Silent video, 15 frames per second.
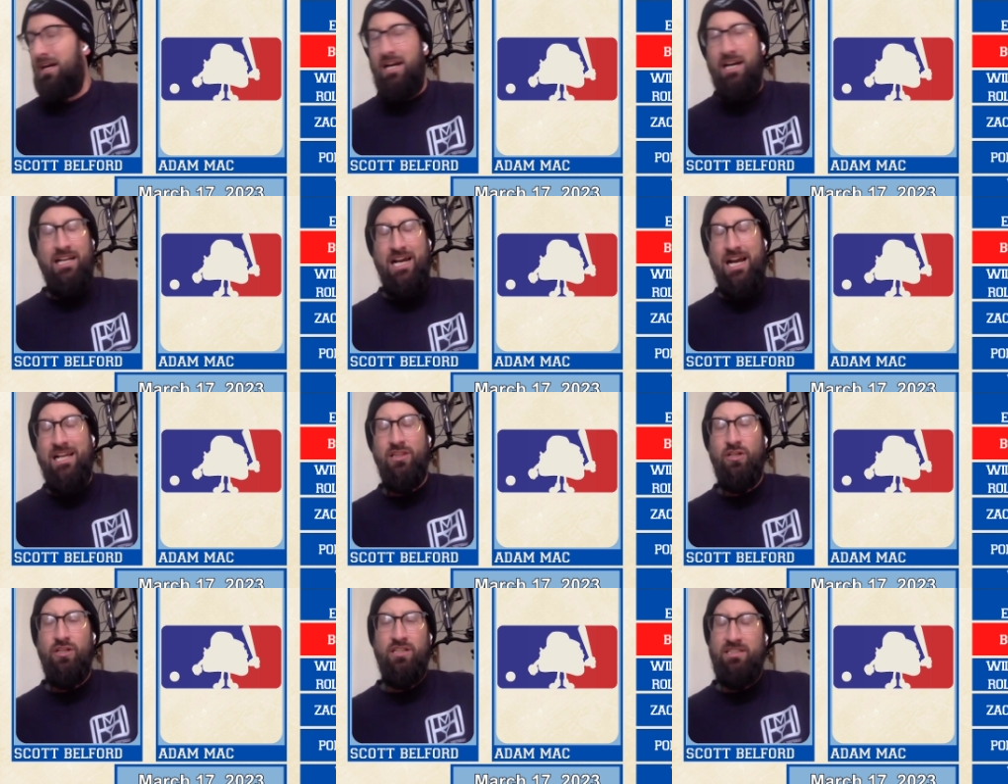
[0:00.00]
I
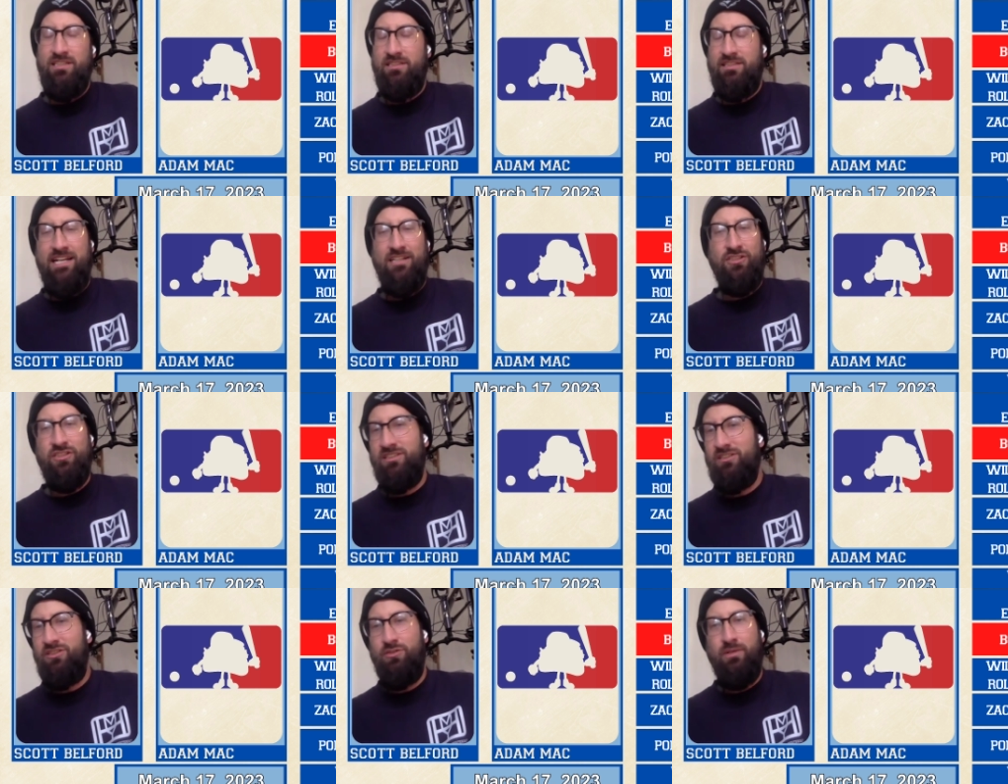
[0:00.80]
look at this
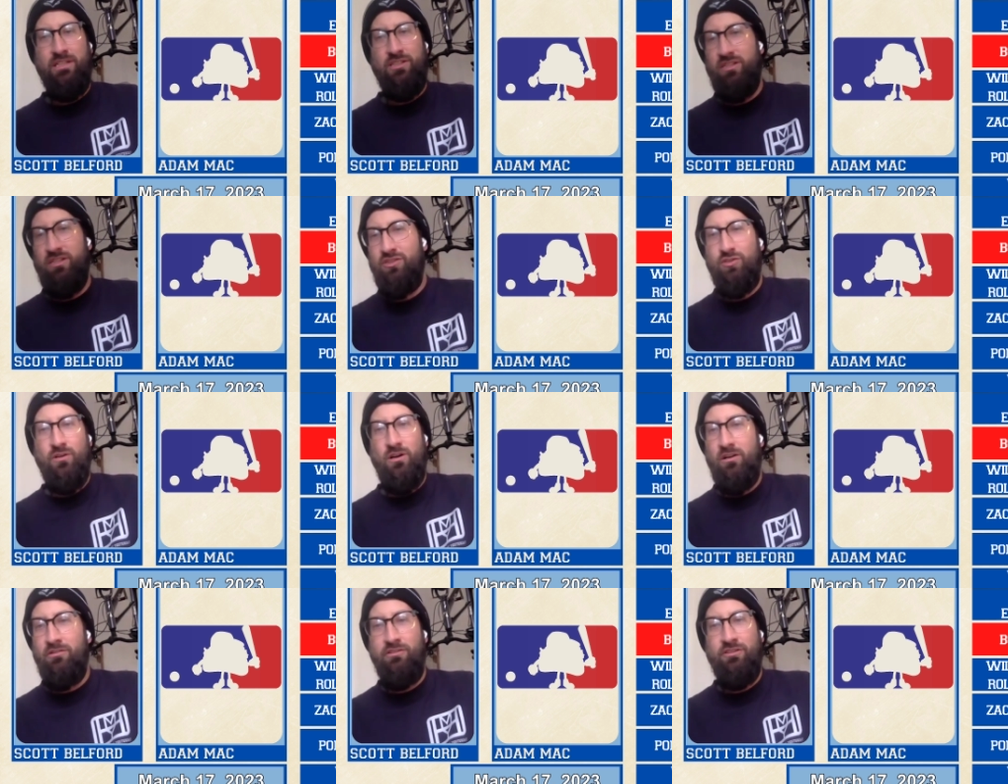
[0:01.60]
catching situation in
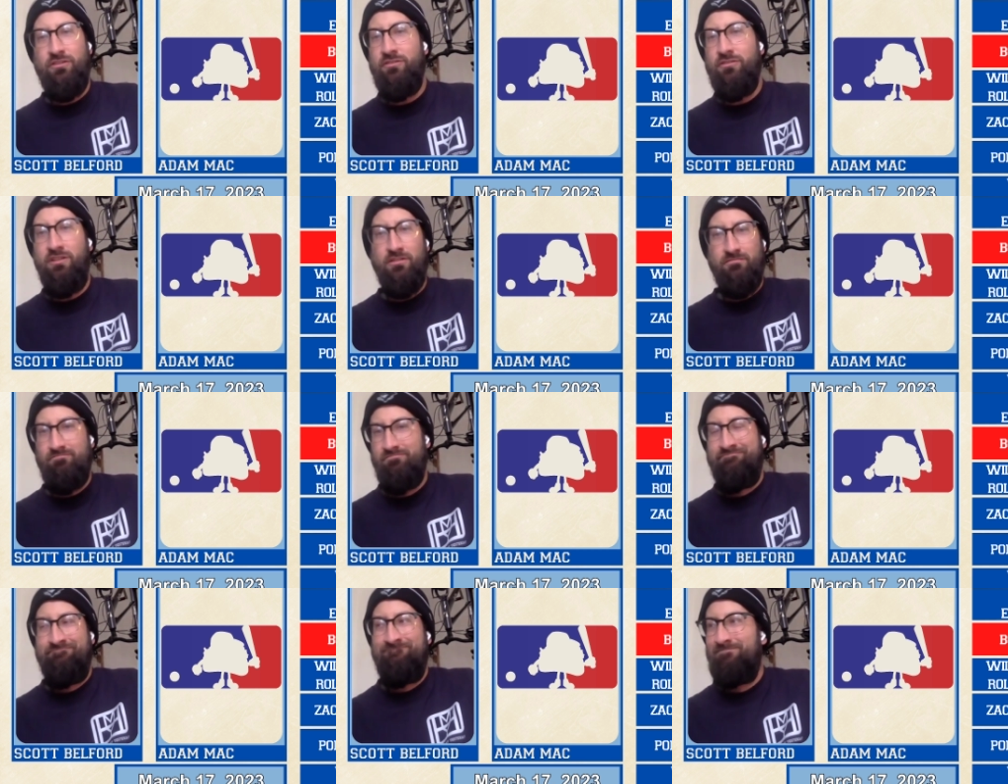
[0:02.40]
Toronto, dude.
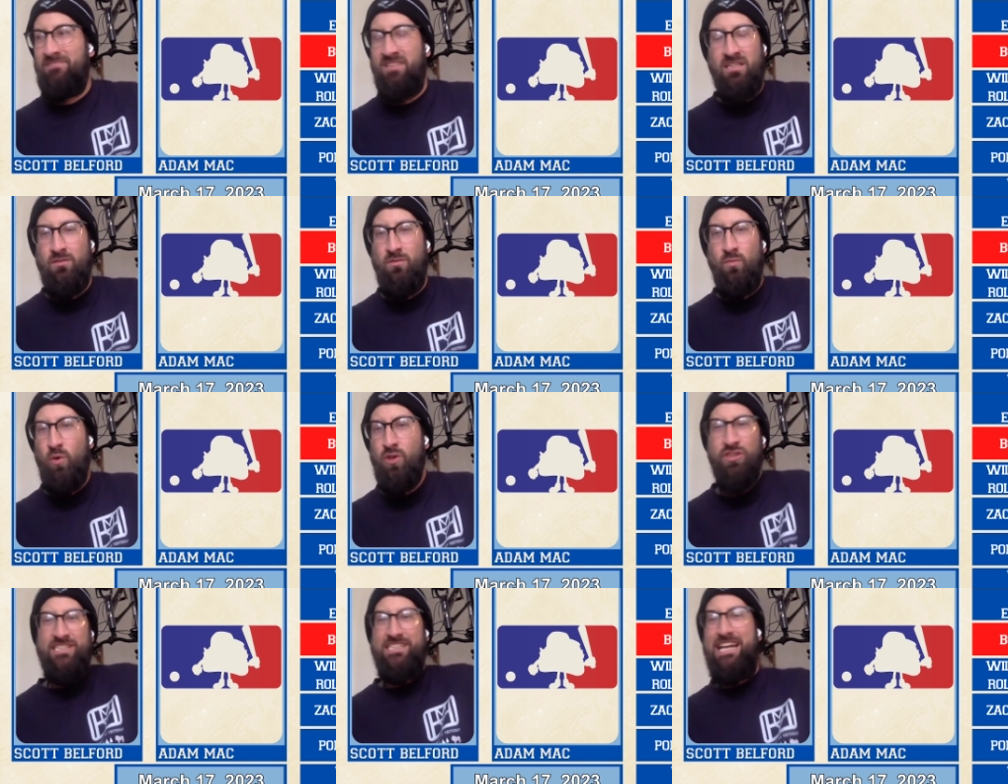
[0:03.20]

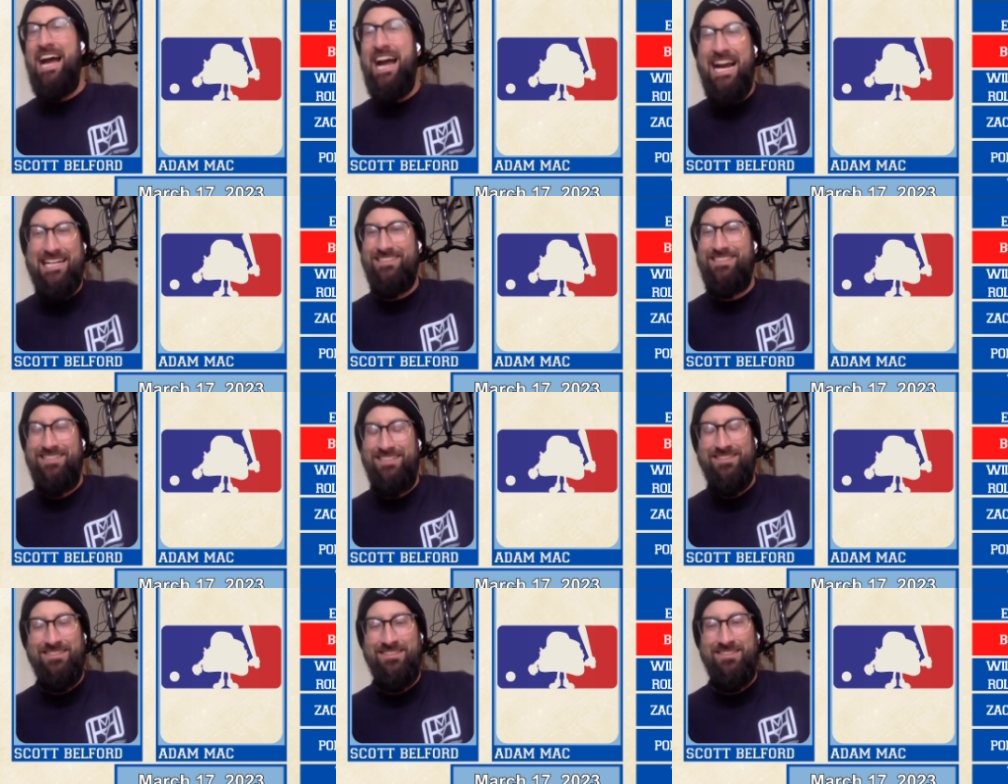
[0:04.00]
We're stacked.